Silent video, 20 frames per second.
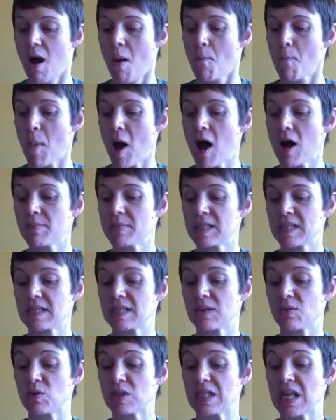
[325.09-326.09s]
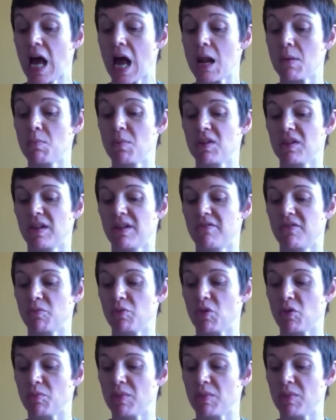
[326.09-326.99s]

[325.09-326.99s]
Mom says it was unbelievable